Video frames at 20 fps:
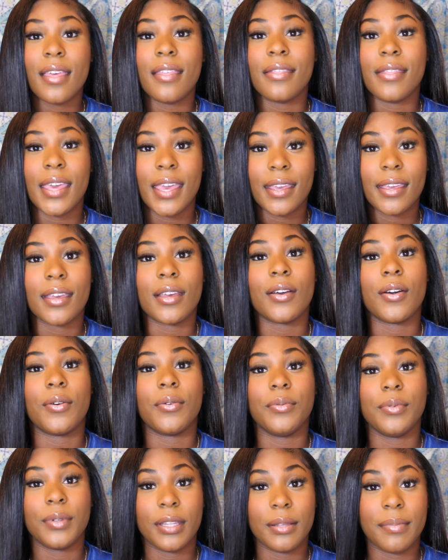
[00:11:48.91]
that can go
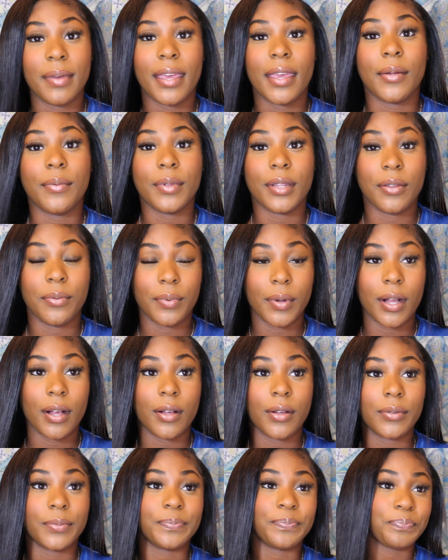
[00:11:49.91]
really bad, really
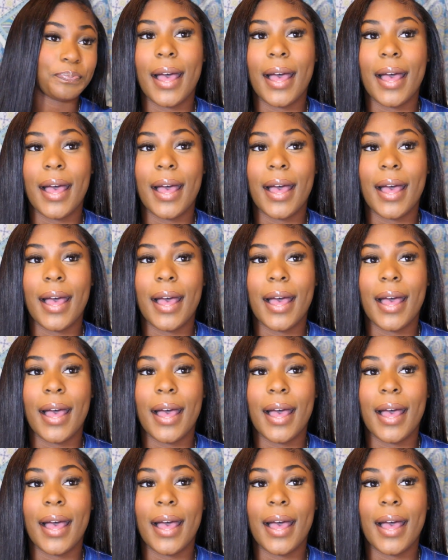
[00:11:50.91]
wrong.